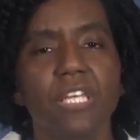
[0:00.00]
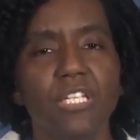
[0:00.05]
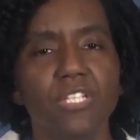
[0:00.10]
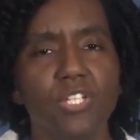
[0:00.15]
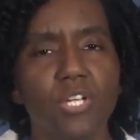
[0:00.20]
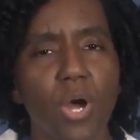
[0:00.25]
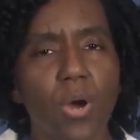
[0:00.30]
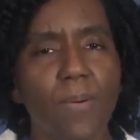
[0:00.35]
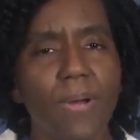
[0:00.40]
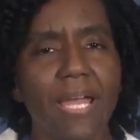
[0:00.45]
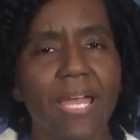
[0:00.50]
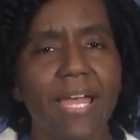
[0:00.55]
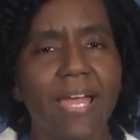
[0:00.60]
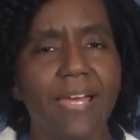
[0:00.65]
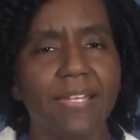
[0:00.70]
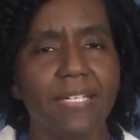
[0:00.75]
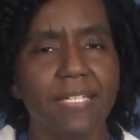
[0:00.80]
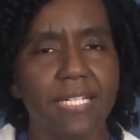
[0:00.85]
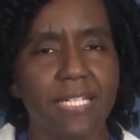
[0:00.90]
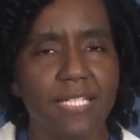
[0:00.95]
then go
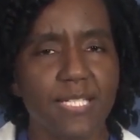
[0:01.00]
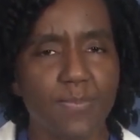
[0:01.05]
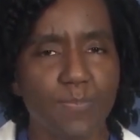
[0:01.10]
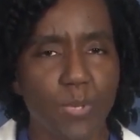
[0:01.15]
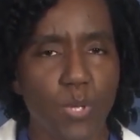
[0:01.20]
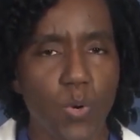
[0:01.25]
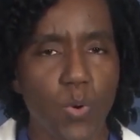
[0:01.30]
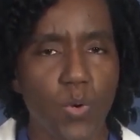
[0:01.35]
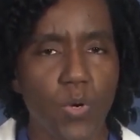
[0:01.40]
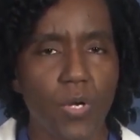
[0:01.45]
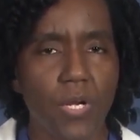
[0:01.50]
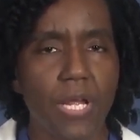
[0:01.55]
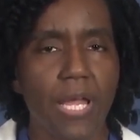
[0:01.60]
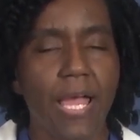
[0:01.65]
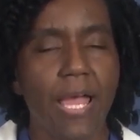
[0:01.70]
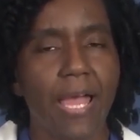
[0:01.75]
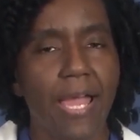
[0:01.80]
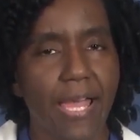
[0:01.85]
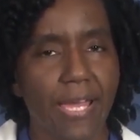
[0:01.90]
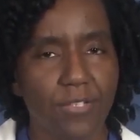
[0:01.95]
ahead and explore
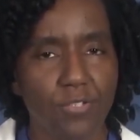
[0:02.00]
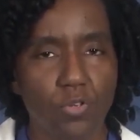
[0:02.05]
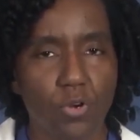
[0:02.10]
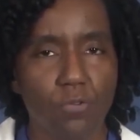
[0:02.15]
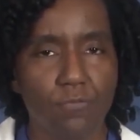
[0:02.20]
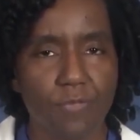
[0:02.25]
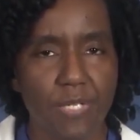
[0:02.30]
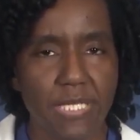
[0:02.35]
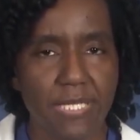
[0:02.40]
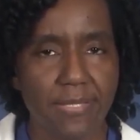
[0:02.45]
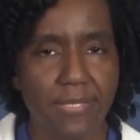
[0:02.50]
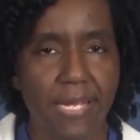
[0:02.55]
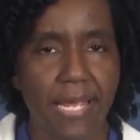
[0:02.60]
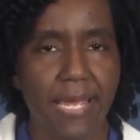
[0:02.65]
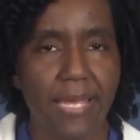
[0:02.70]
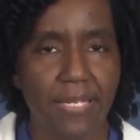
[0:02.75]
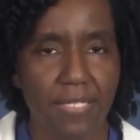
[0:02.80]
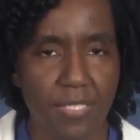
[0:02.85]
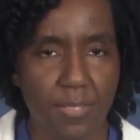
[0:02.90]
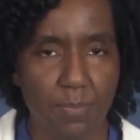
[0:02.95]
and/or
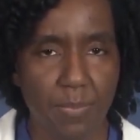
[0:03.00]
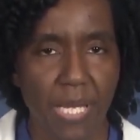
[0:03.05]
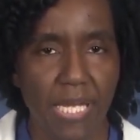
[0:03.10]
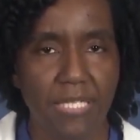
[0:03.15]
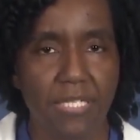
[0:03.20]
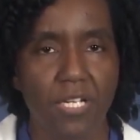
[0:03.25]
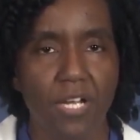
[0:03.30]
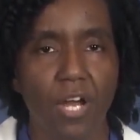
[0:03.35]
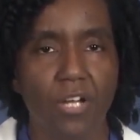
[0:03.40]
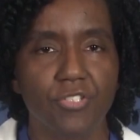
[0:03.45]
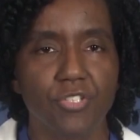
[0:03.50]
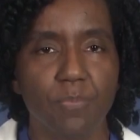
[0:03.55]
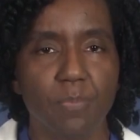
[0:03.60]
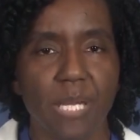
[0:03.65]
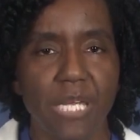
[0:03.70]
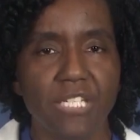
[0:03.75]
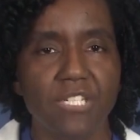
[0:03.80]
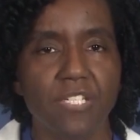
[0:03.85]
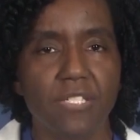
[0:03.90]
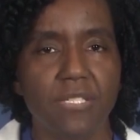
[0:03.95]
rescan depending on your
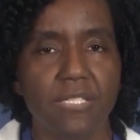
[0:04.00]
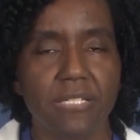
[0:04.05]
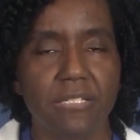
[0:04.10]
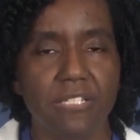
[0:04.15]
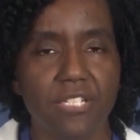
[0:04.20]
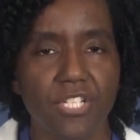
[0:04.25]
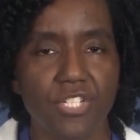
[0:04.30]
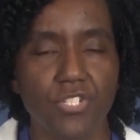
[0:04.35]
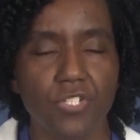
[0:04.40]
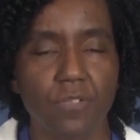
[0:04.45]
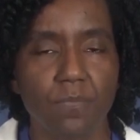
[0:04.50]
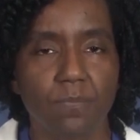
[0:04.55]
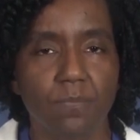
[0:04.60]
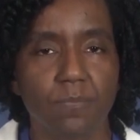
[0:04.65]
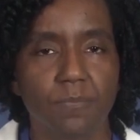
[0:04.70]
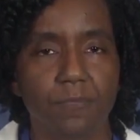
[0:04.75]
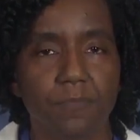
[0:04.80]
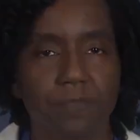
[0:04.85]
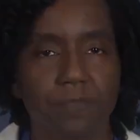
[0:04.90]
patient's condition.